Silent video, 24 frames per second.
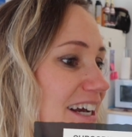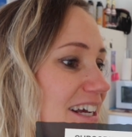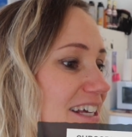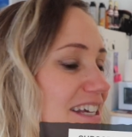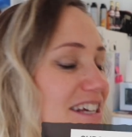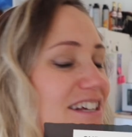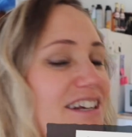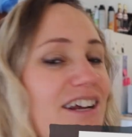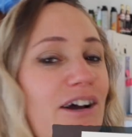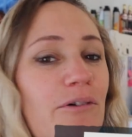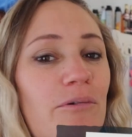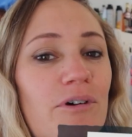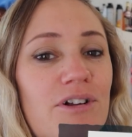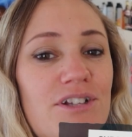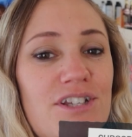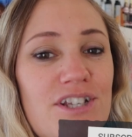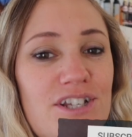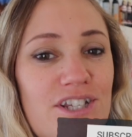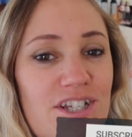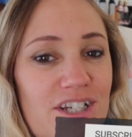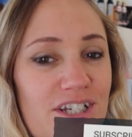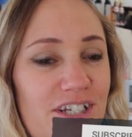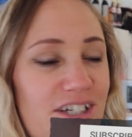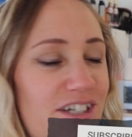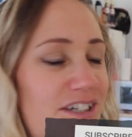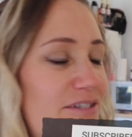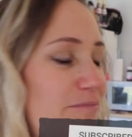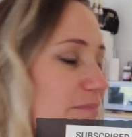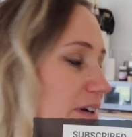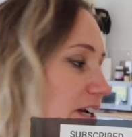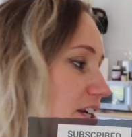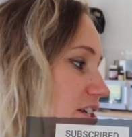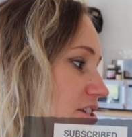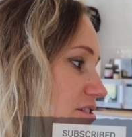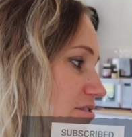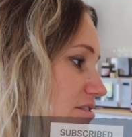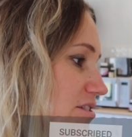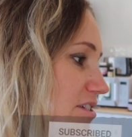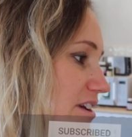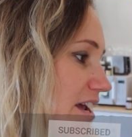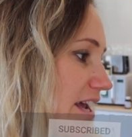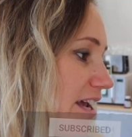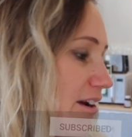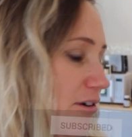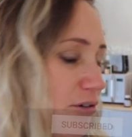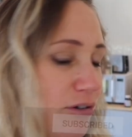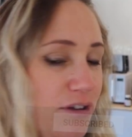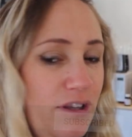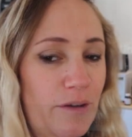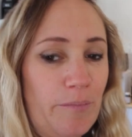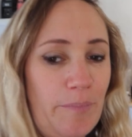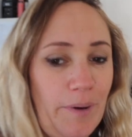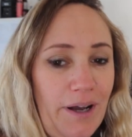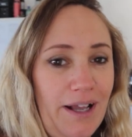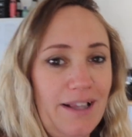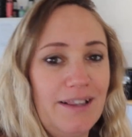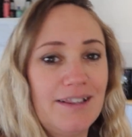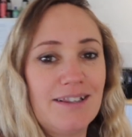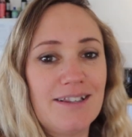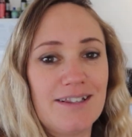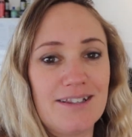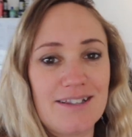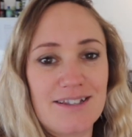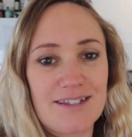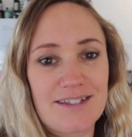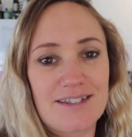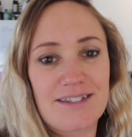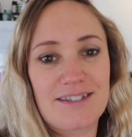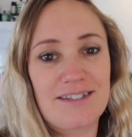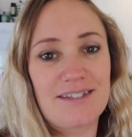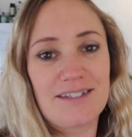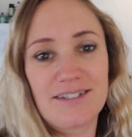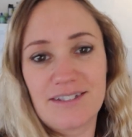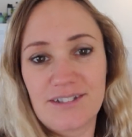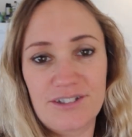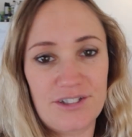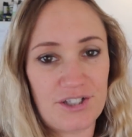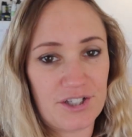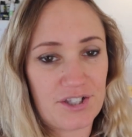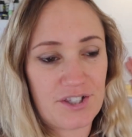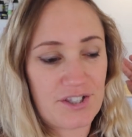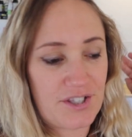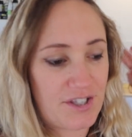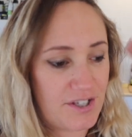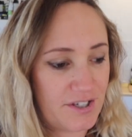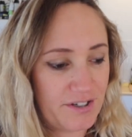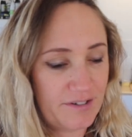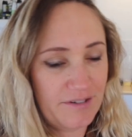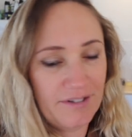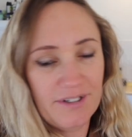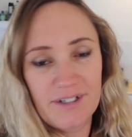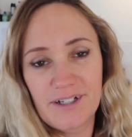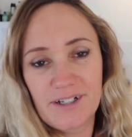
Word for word: you know what to do. Make sure you hit all the buttons. Just